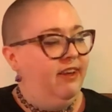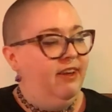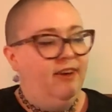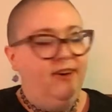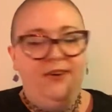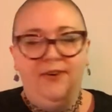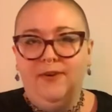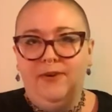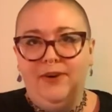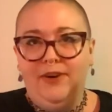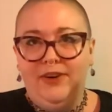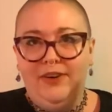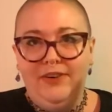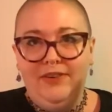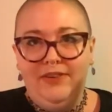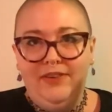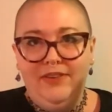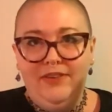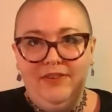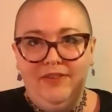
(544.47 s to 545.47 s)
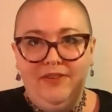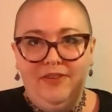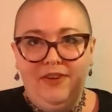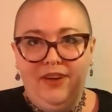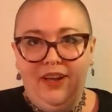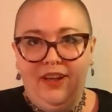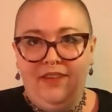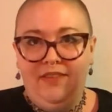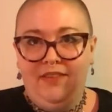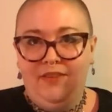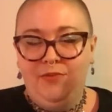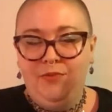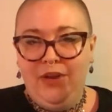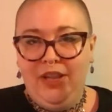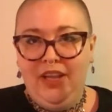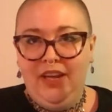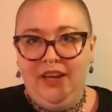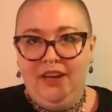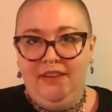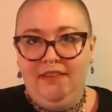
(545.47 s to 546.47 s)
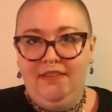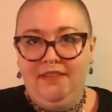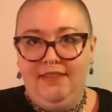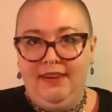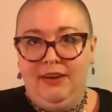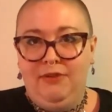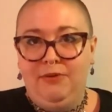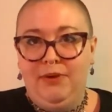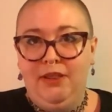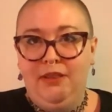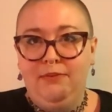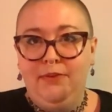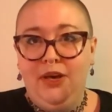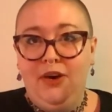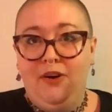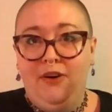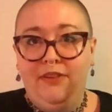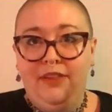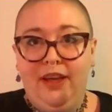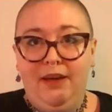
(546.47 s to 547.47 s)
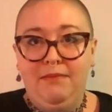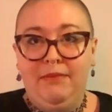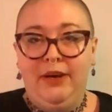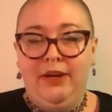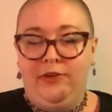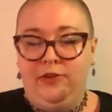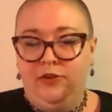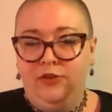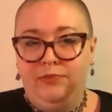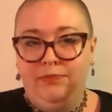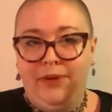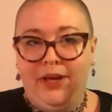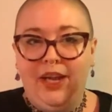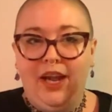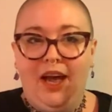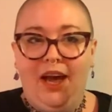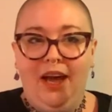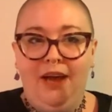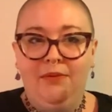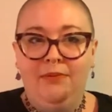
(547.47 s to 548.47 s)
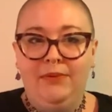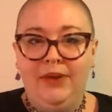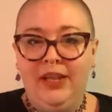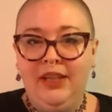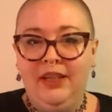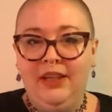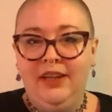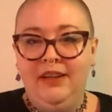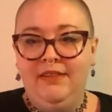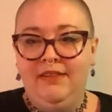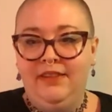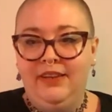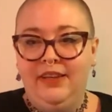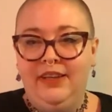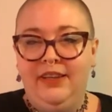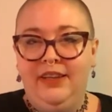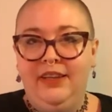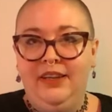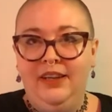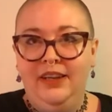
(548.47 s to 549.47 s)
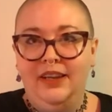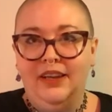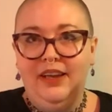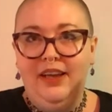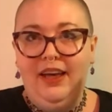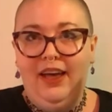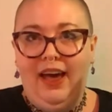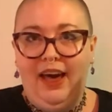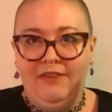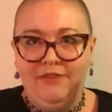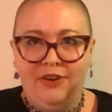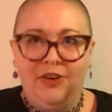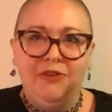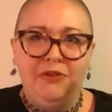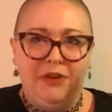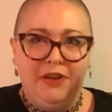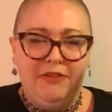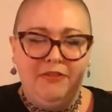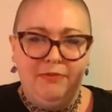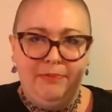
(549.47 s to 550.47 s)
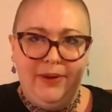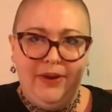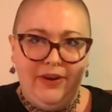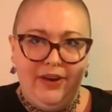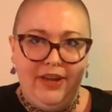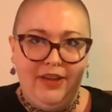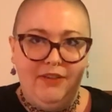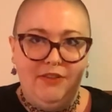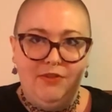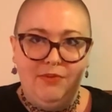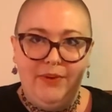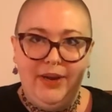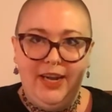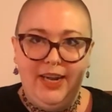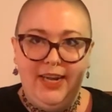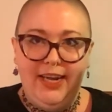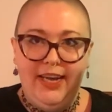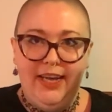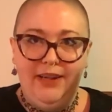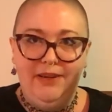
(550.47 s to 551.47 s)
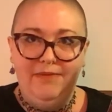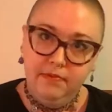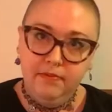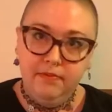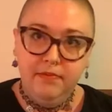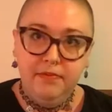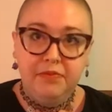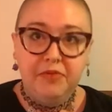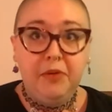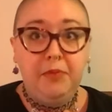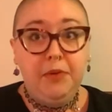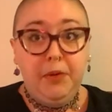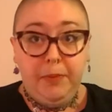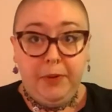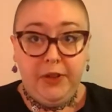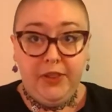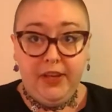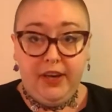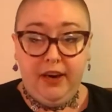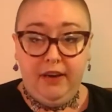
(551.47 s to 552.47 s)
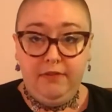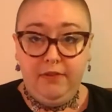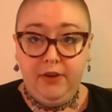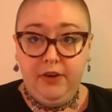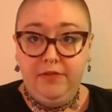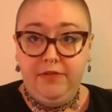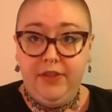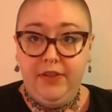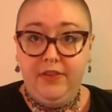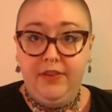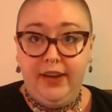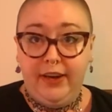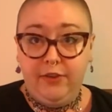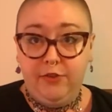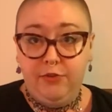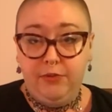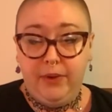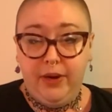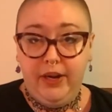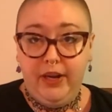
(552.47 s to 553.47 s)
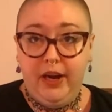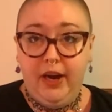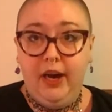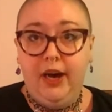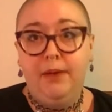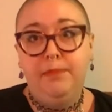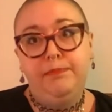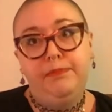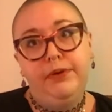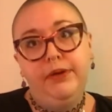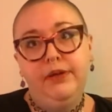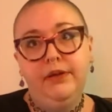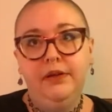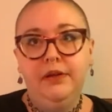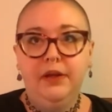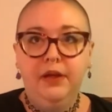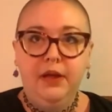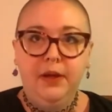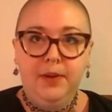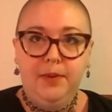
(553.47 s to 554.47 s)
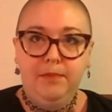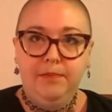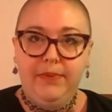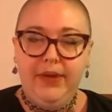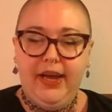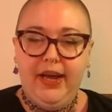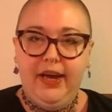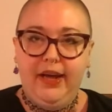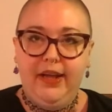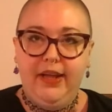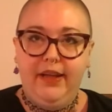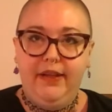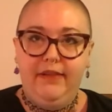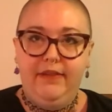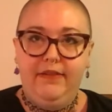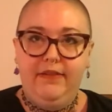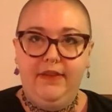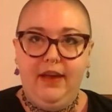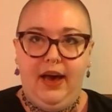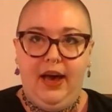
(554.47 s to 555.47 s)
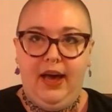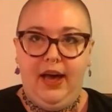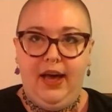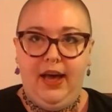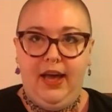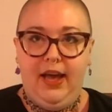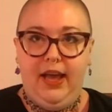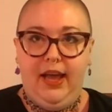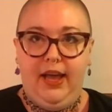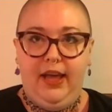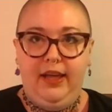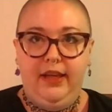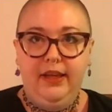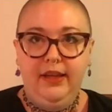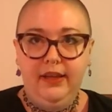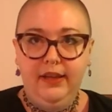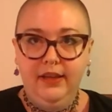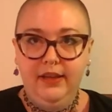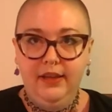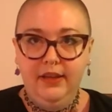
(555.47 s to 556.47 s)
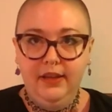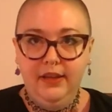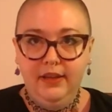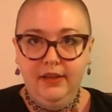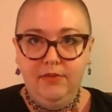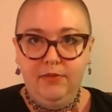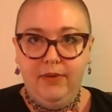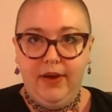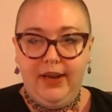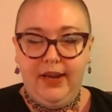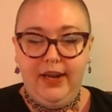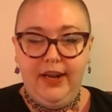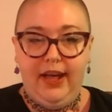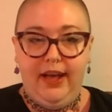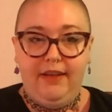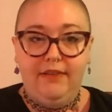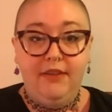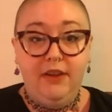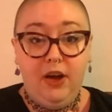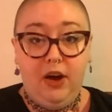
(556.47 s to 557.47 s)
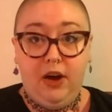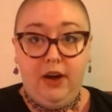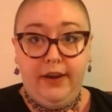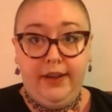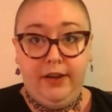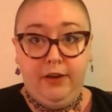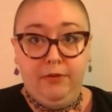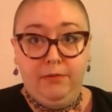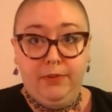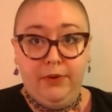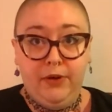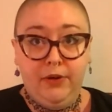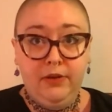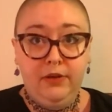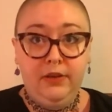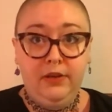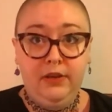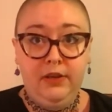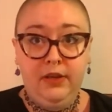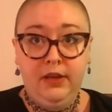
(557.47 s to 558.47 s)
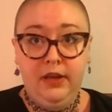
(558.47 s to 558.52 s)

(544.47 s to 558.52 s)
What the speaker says: or is really going to stick with me all that much, but I really did have a good experience reading it. I'm going to put the cover of this next one up because I read it as an audiobook.